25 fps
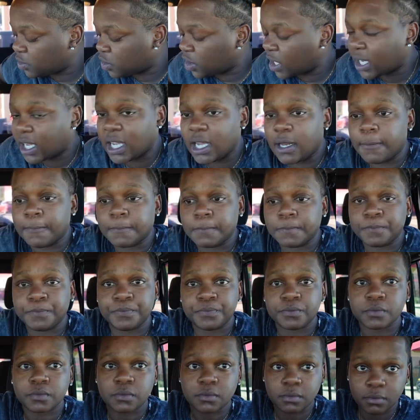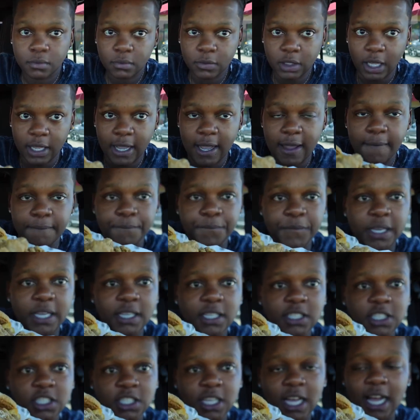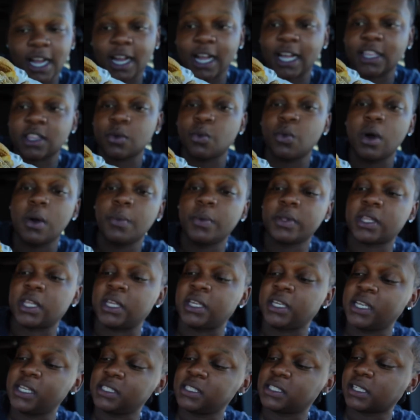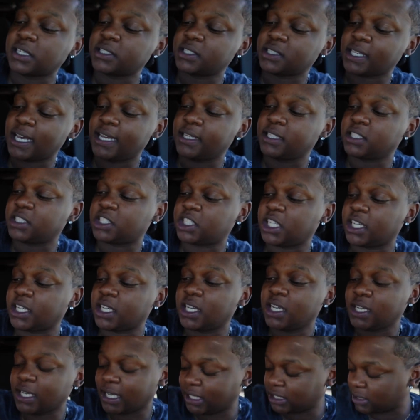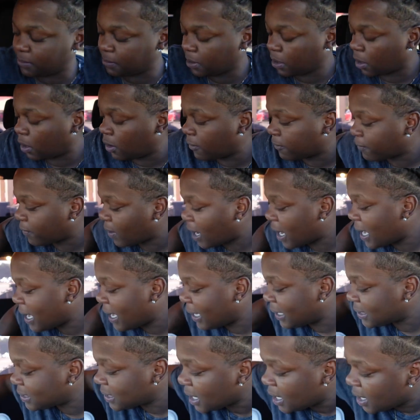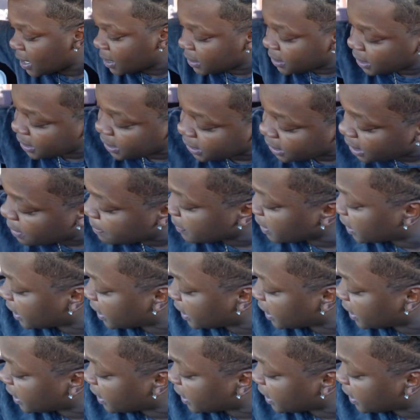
chicken and fish. I got the one with the gizzards and the chicken and some good old fries. Did he give me